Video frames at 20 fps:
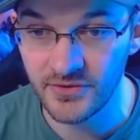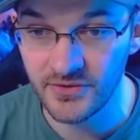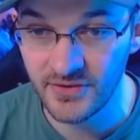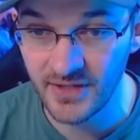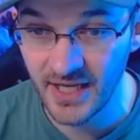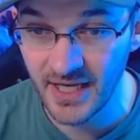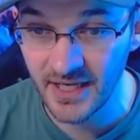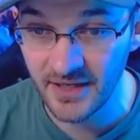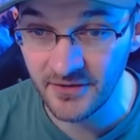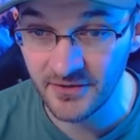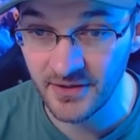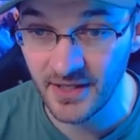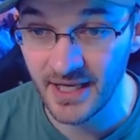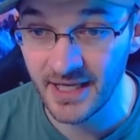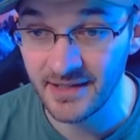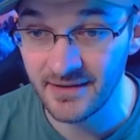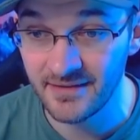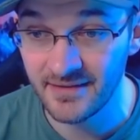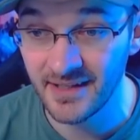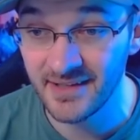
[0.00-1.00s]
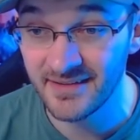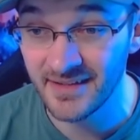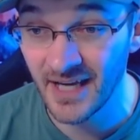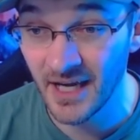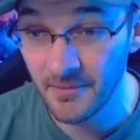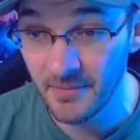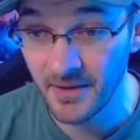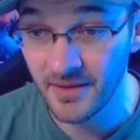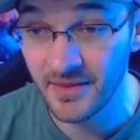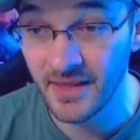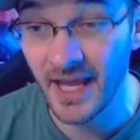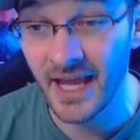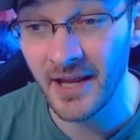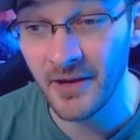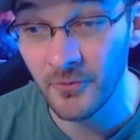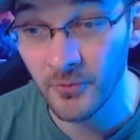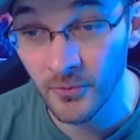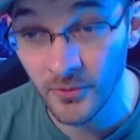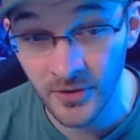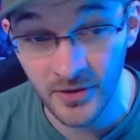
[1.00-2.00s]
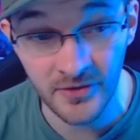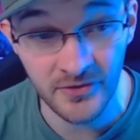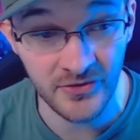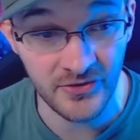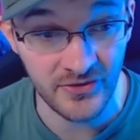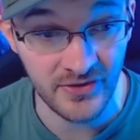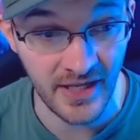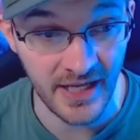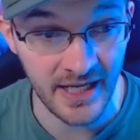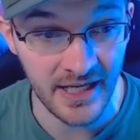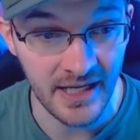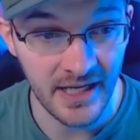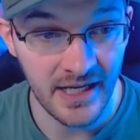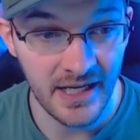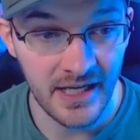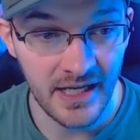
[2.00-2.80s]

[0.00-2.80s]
saves and sets up a world state